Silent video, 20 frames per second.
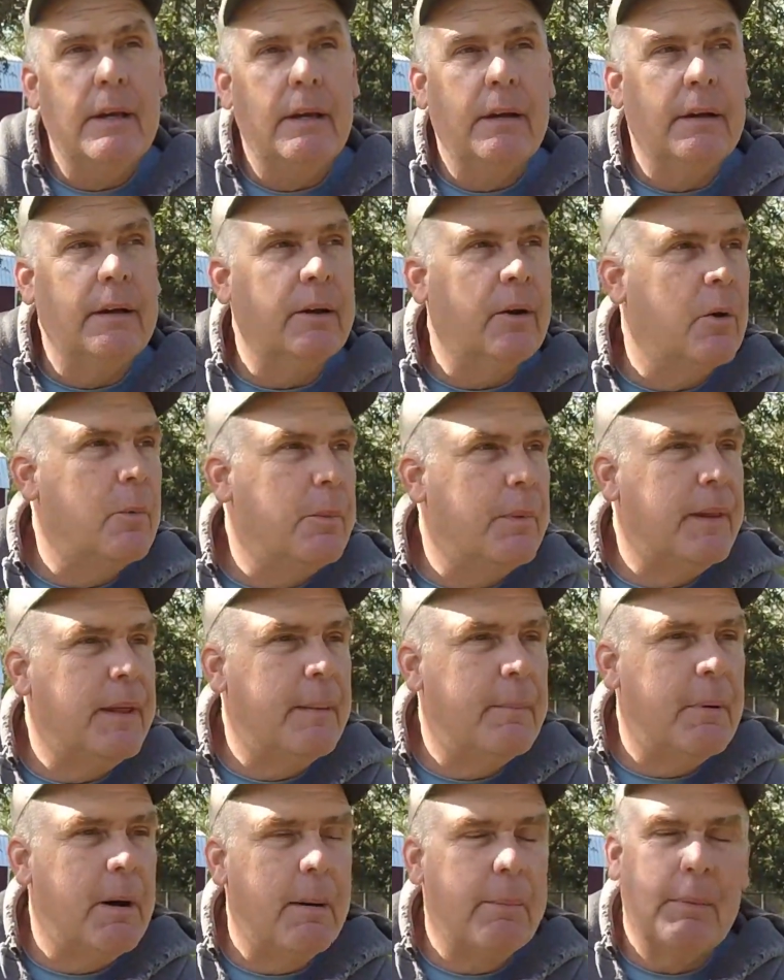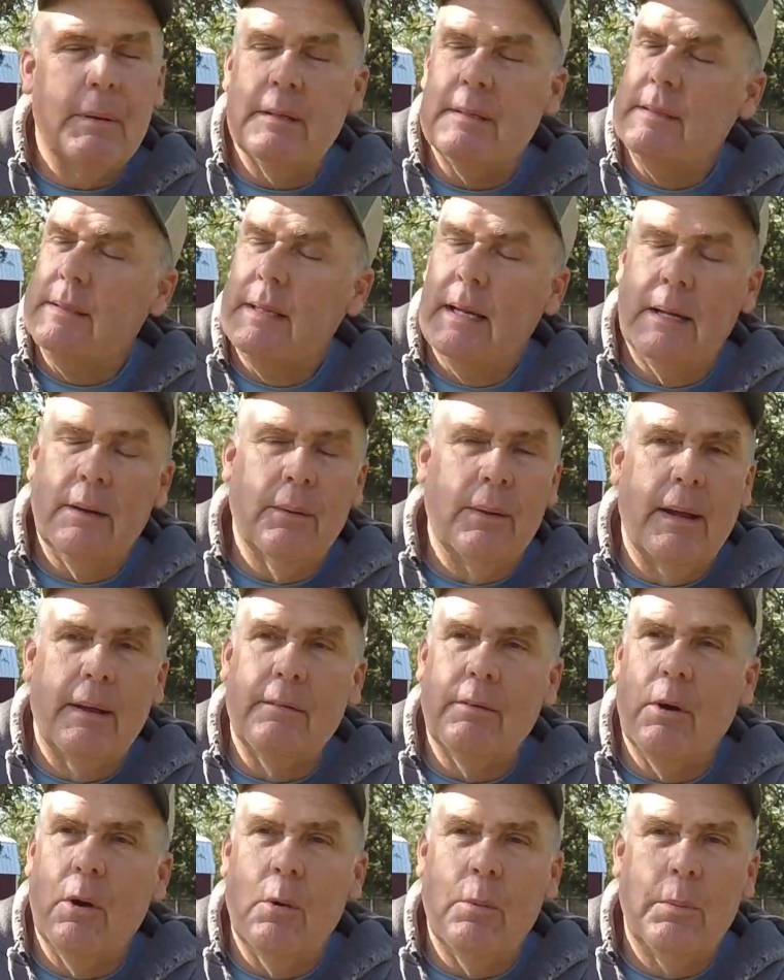going to open them up, because I don't
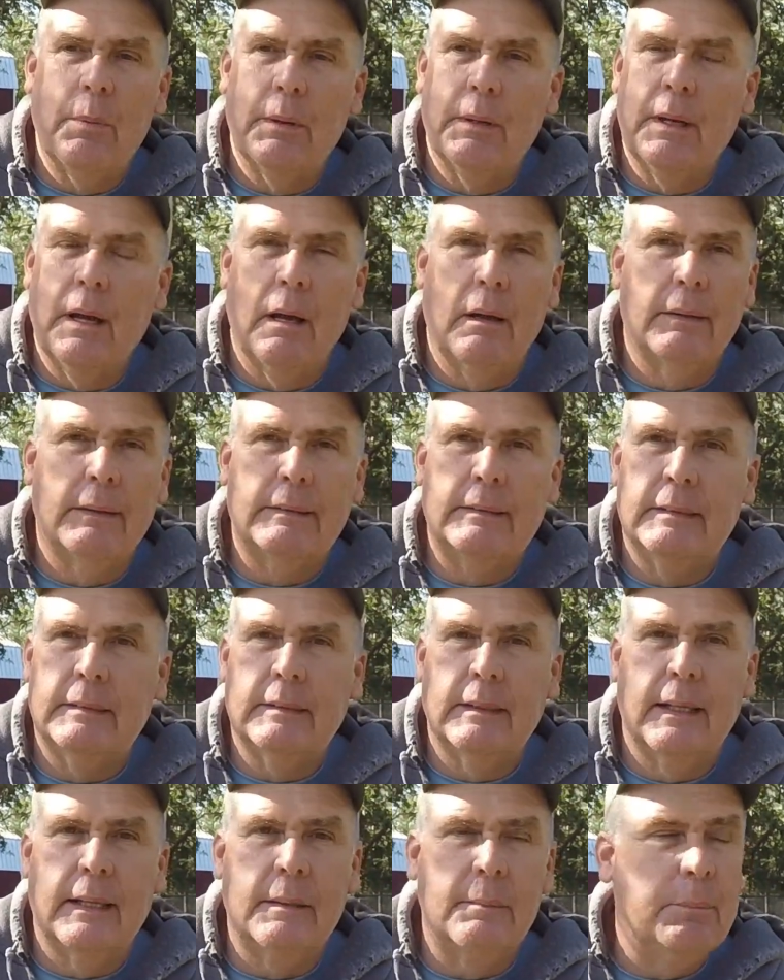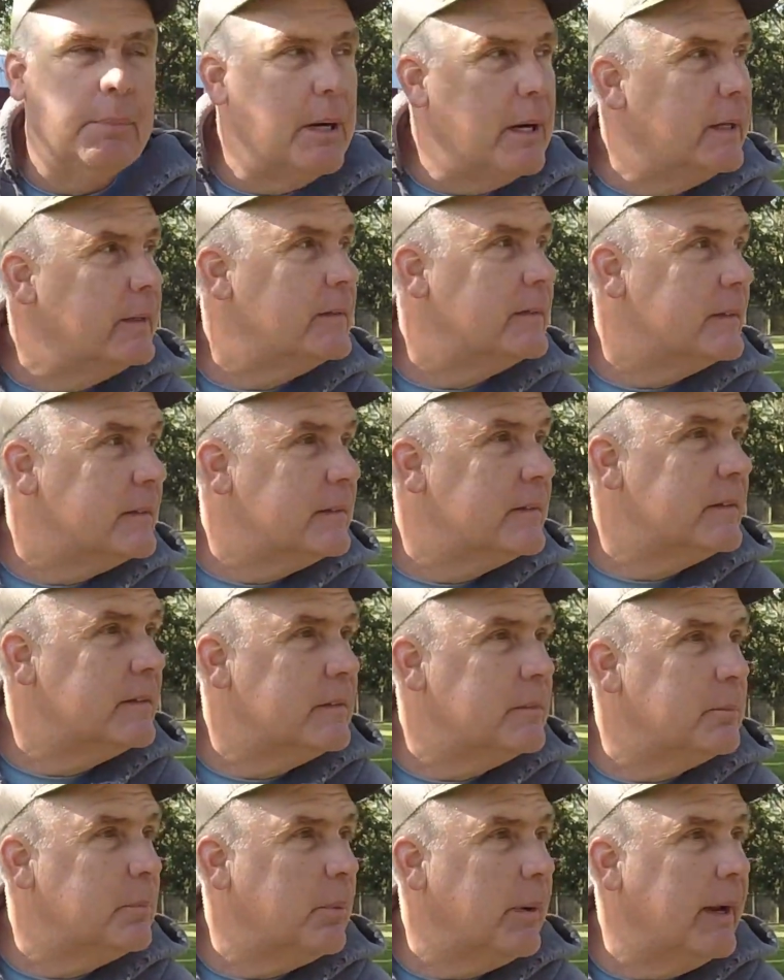ever open colonies this late. But since
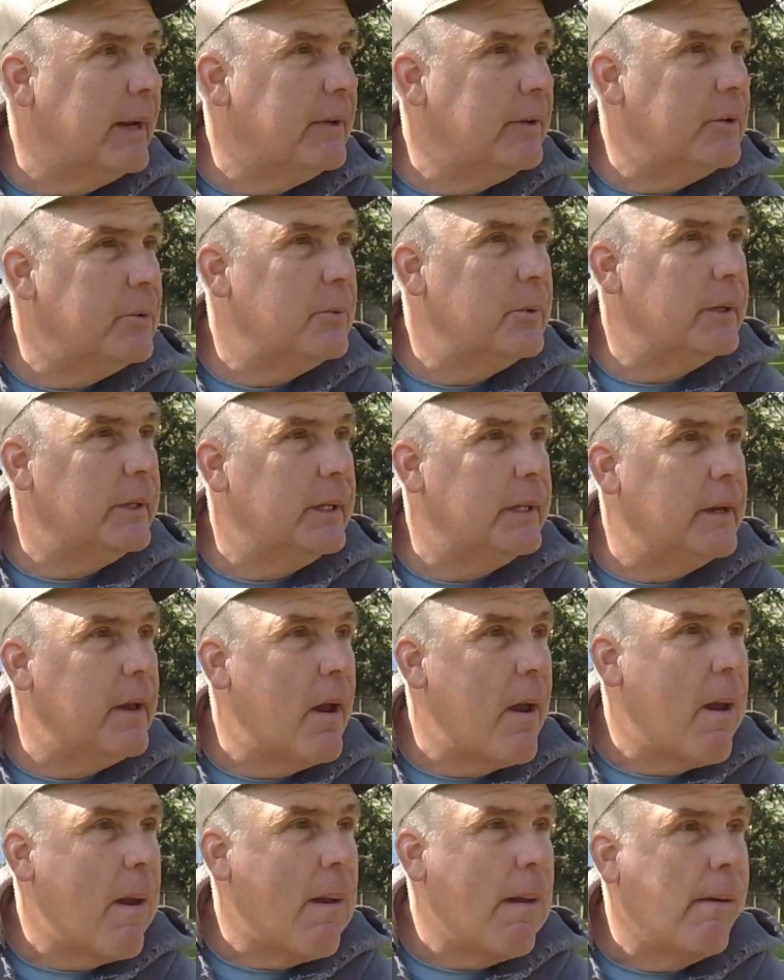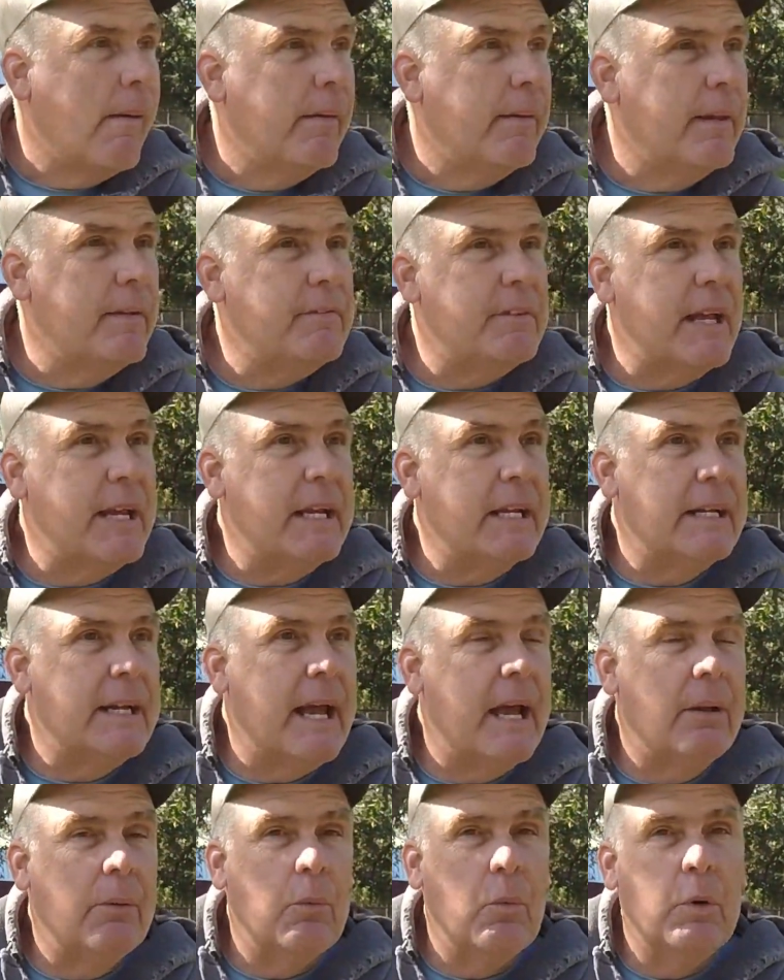it's a brand new one and they've taken
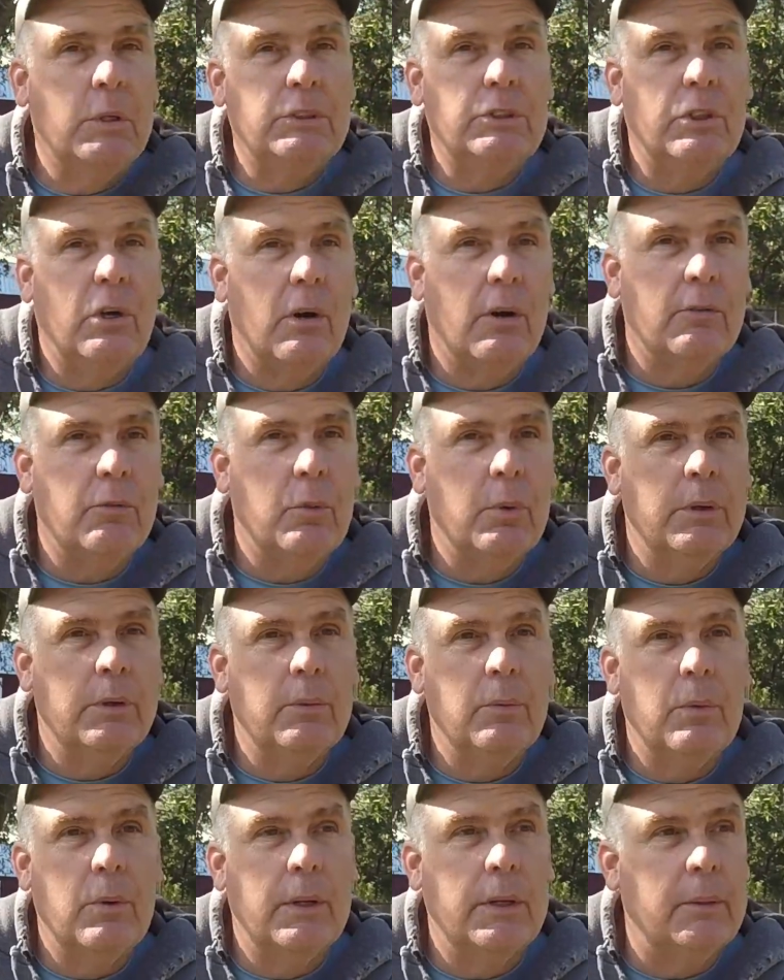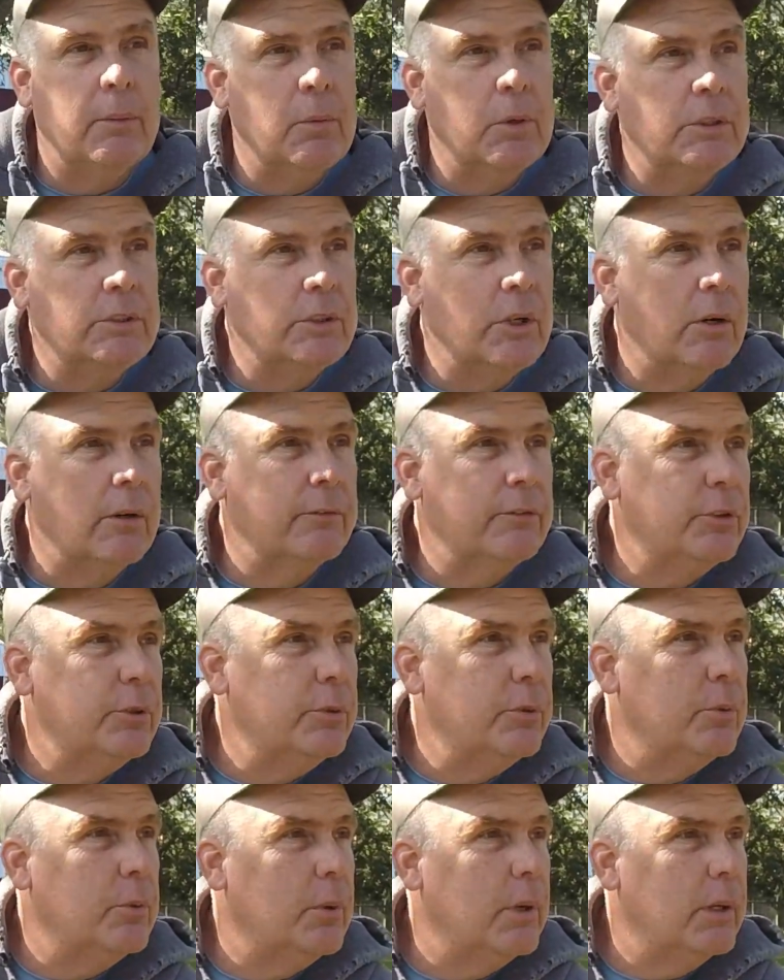down 1 jar of 1-to-1 and 1 jar of
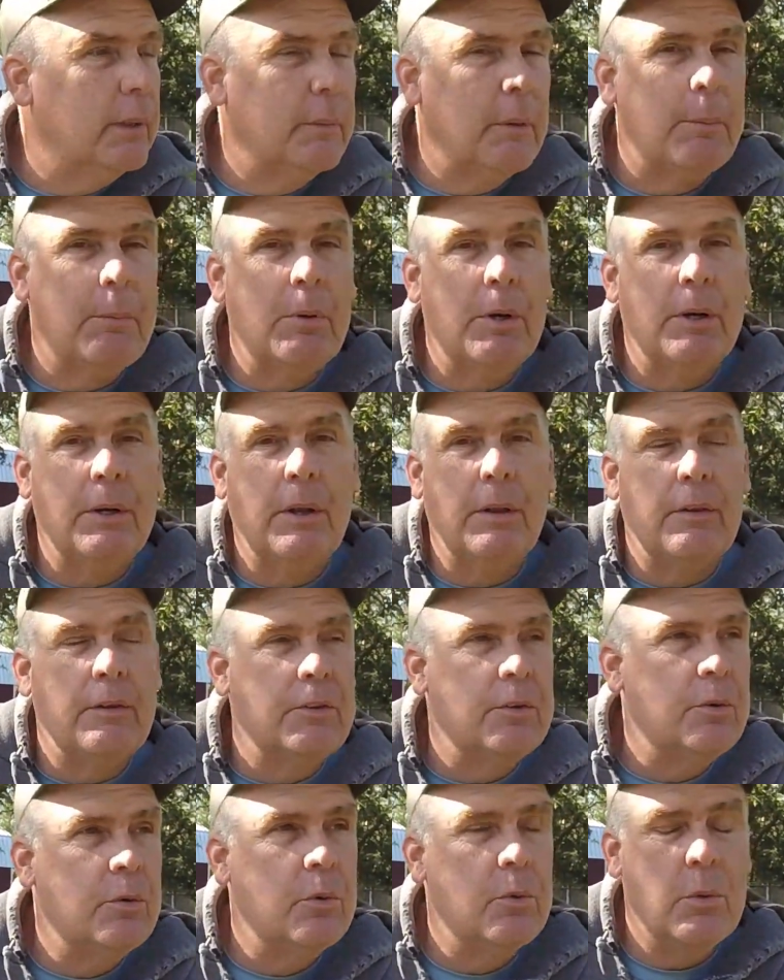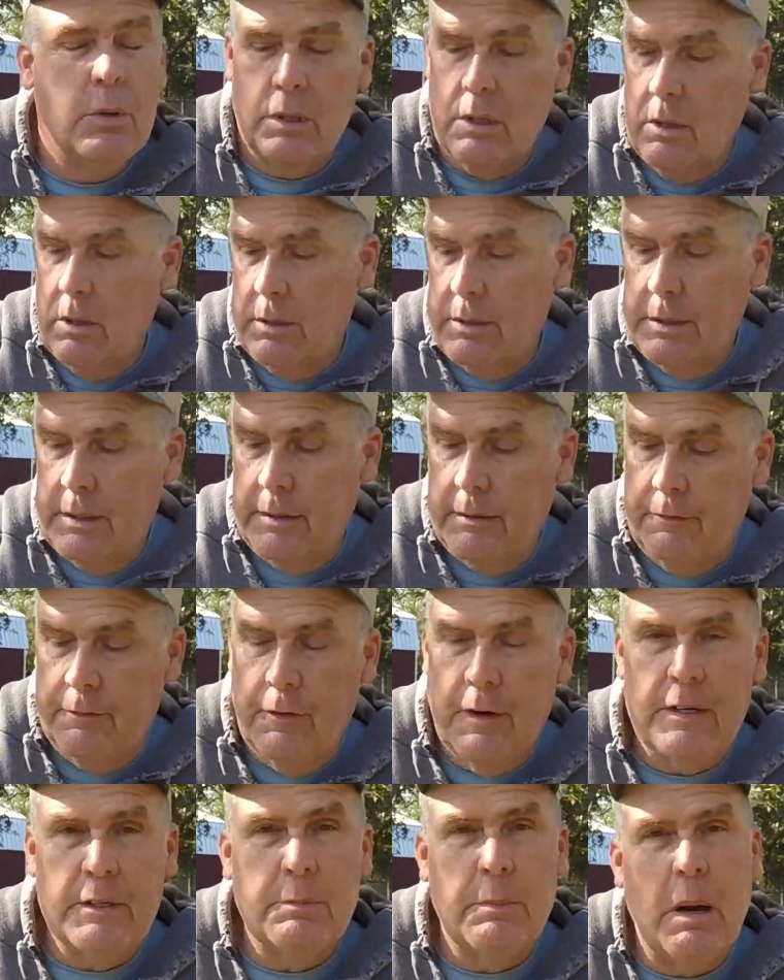2-to-1, I'm going to put another 2-to-1 on and a
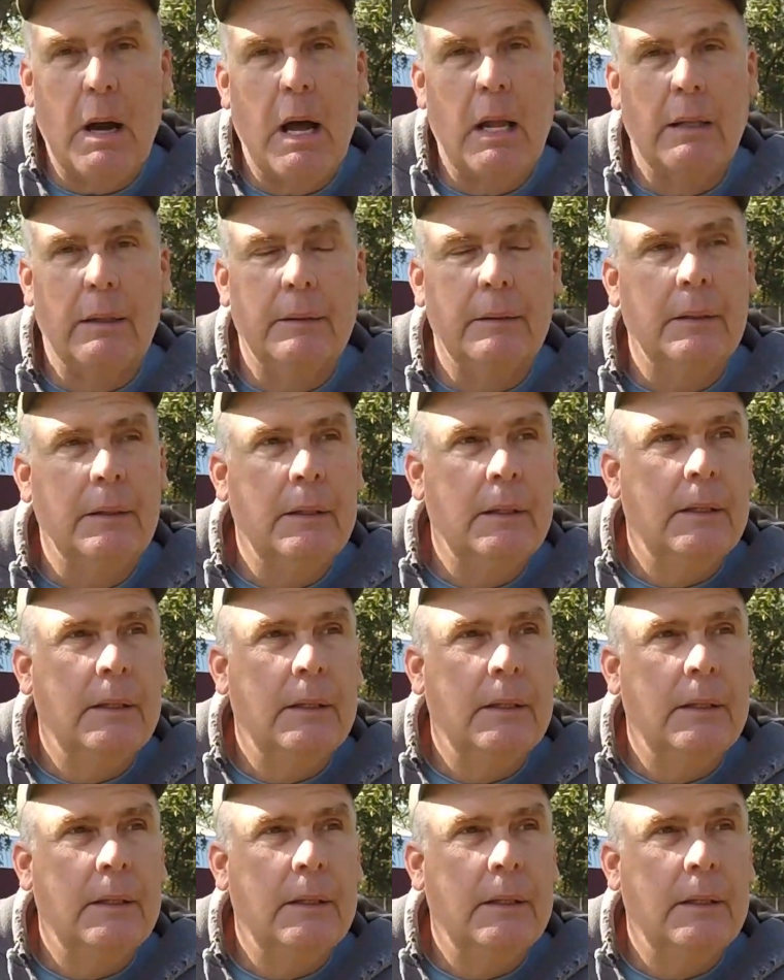fresh pollen